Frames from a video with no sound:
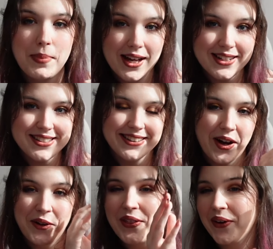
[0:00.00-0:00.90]
But
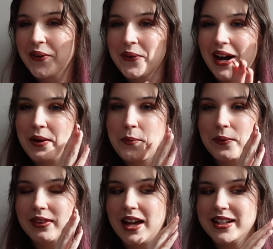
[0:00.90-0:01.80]
although I
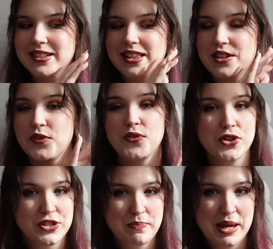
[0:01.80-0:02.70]
liked the
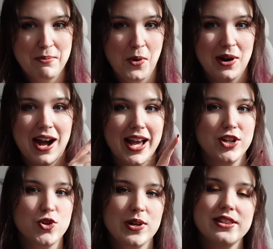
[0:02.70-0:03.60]
first man more, I
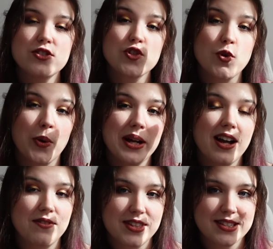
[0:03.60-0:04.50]
enjoyed the story
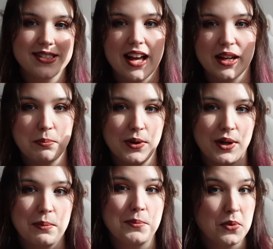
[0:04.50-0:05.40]
of this second
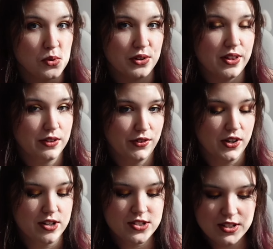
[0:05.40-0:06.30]
book more than the
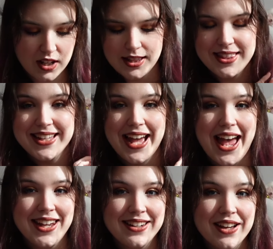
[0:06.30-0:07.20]
first. The
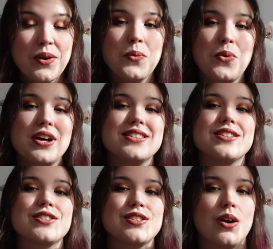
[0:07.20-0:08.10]
ending was
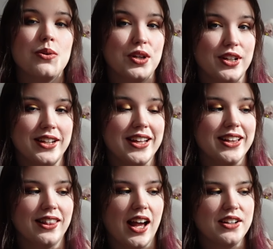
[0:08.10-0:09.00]
so good.
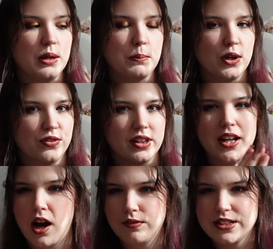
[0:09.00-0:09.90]
It lined up perfectly,
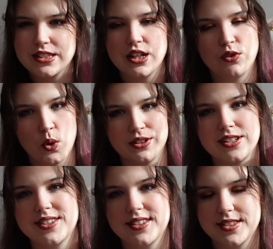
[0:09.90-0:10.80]
obviously, of course,
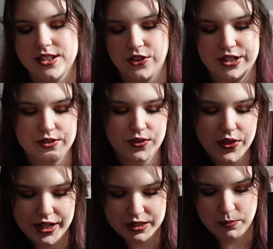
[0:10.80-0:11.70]
because it's a series, for
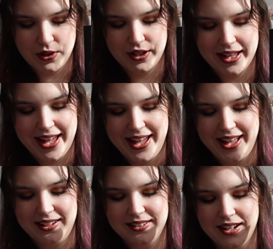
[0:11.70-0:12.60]
the next book,
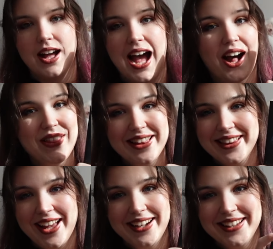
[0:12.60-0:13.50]
and how they
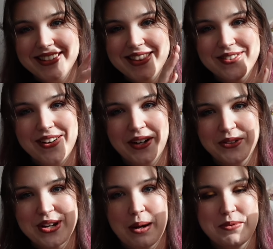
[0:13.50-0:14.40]
led into the final
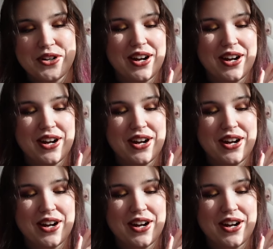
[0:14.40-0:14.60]
chapter,